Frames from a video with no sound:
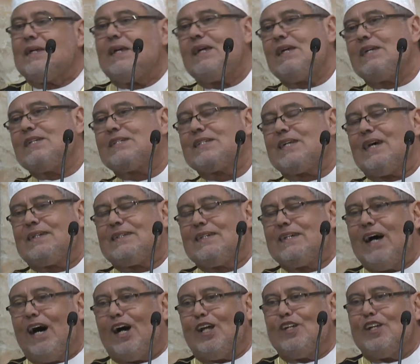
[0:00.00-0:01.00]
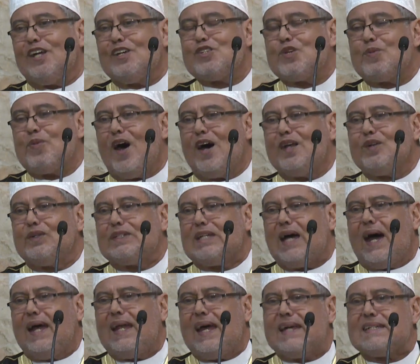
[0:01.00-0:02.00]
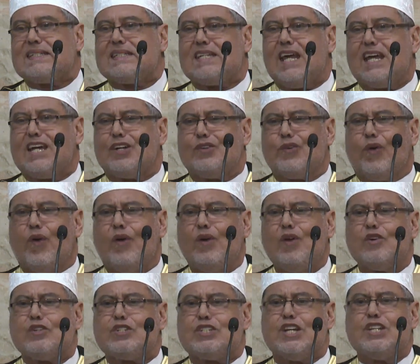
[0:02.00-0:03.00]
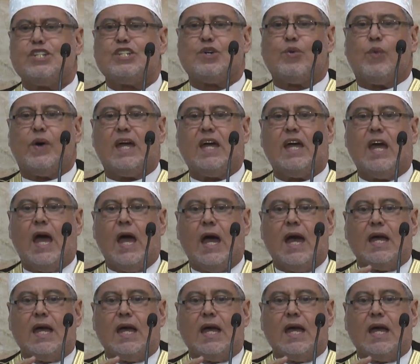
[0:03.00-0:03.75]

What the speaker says: is that Allah subhanahu wa ta'ala has taken all your sins away,